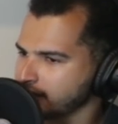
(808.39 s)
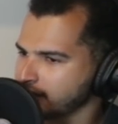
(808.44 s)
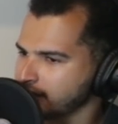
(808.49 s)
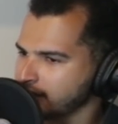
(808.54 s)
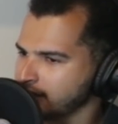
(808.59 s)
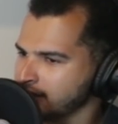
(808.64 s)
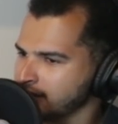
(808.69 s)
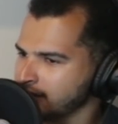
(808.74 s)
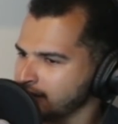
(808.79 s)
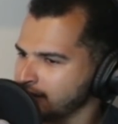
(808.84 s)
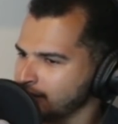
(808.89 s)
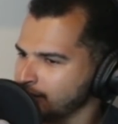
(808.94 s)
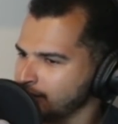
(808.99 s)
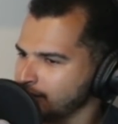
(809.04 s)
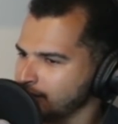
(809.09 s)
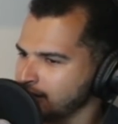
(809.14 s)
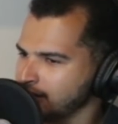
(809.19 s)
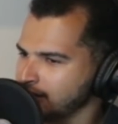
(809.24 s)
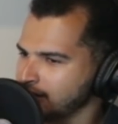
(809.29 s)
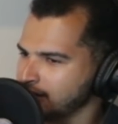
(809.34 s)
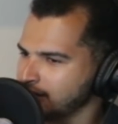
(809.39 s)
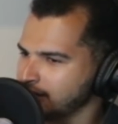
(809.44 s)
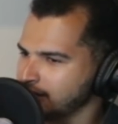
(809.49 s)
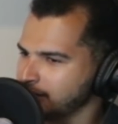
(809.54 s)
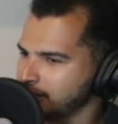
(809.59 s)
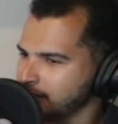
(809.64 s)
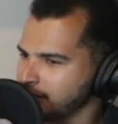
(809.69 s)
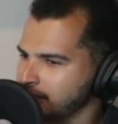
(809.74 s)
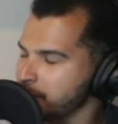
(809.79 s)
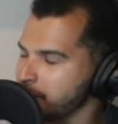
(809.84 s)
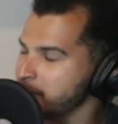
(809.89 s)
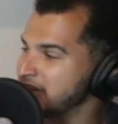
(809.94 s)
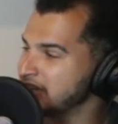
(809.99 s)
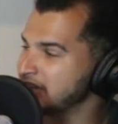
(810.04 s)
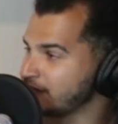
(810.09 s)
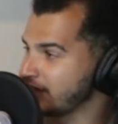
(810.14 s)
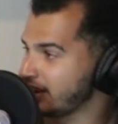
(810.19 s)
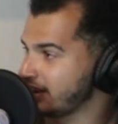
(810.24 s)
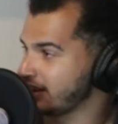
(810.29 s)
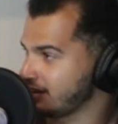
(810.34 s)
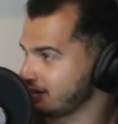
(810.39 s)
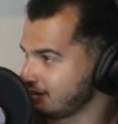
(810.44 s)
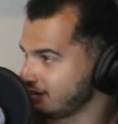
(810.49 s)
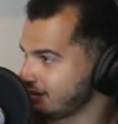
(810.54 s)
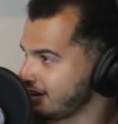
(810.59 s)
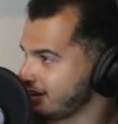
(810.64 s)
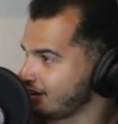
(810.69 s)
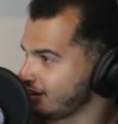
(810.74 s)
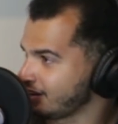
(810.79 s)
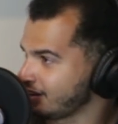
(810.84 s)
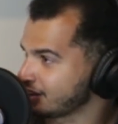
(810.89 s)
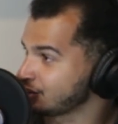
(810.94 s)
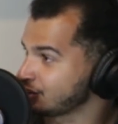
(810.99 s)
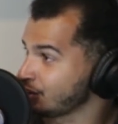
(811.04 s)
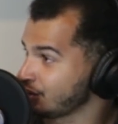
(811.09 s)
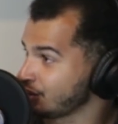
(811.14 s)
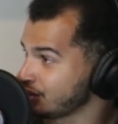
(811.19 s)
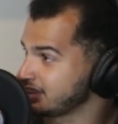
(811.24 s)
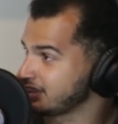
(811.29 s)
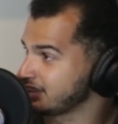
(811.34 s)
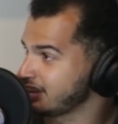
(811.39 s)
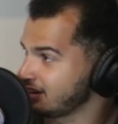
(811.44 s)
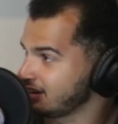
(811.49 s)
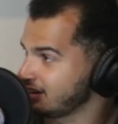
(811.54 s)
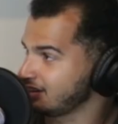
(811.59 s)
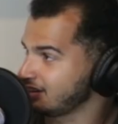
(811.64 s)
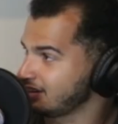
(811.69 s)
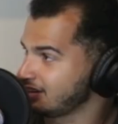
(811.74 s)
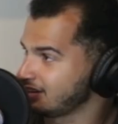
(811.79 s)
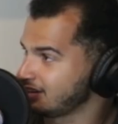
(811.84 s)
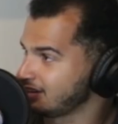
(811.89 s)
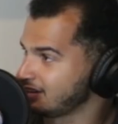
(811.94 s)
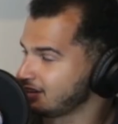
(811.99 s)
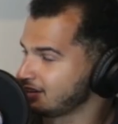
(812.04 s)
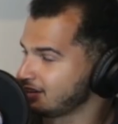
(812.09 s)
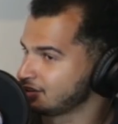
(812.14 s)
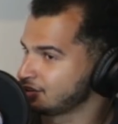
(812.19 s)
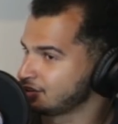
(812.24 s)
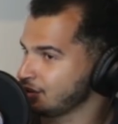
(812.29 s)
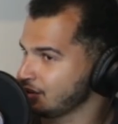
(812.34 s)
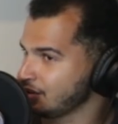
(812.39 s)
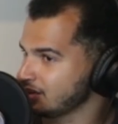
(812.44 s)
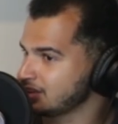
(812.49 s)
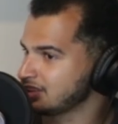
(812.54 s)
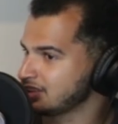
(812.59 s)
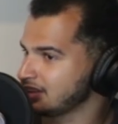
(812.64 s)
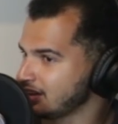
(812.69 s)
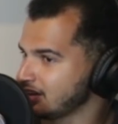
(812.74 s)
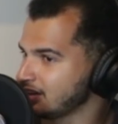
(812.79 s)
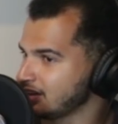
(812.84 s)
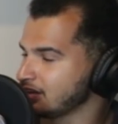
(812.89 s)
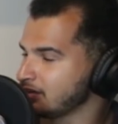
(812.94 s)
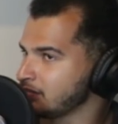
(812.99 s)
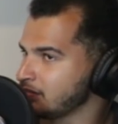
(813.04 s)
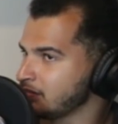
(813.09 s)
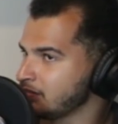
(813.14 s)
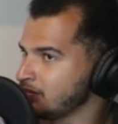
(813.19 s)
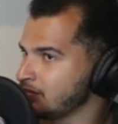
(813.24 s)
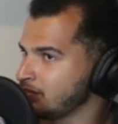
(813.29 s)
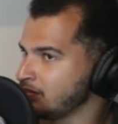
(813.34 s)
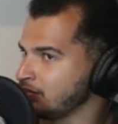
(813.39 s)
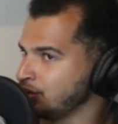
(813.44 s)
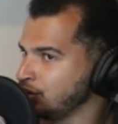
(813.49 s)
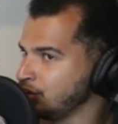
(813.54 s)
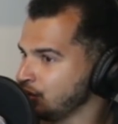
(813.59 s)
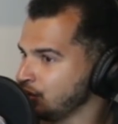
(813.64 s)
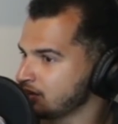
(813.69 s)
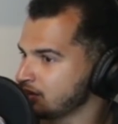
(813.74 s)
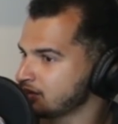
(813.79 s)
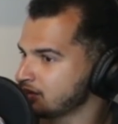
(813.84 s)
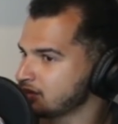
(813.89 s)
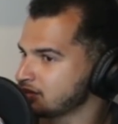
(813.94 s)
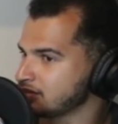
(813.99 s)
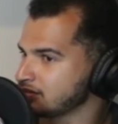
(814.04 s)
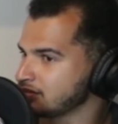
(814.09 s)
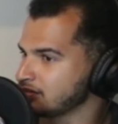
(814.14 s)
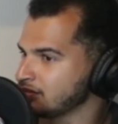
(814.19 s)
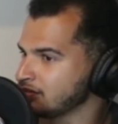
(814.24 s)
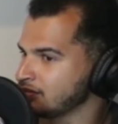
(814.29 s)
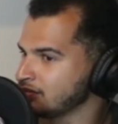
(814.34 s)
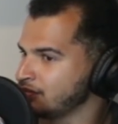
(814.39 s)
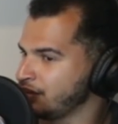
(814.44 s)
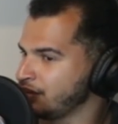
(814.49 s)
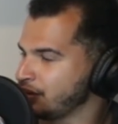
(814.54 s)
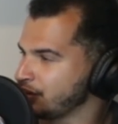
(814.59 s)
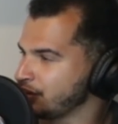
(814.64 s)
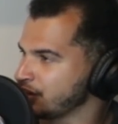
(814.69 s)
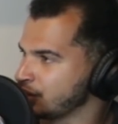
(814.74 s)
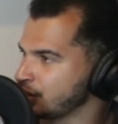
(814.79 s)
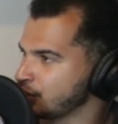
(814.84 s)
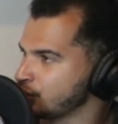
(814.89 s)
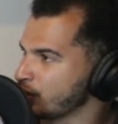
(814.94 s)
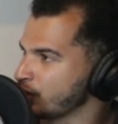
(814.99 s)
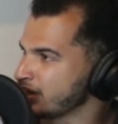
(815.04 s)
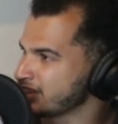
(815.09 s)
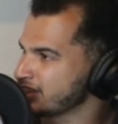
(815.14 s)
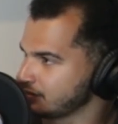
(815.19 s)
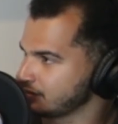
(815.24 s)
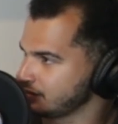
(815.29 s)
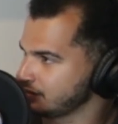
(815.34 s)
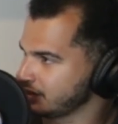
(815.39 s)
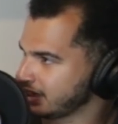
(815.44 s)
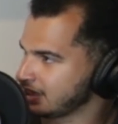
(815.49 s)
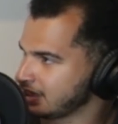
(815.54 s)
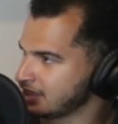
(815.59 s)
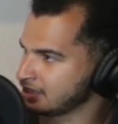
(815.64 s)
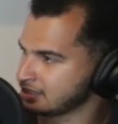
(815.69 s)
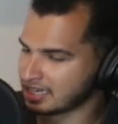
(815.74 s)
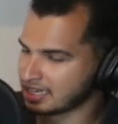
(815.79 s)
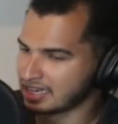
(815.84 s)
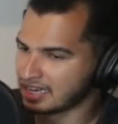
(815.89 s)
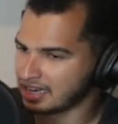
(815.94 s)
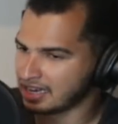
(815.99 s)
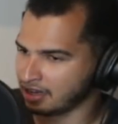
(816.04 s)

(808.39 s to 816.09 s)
a minivan now, like a Toyota Sienna looks very aggressive. Like it's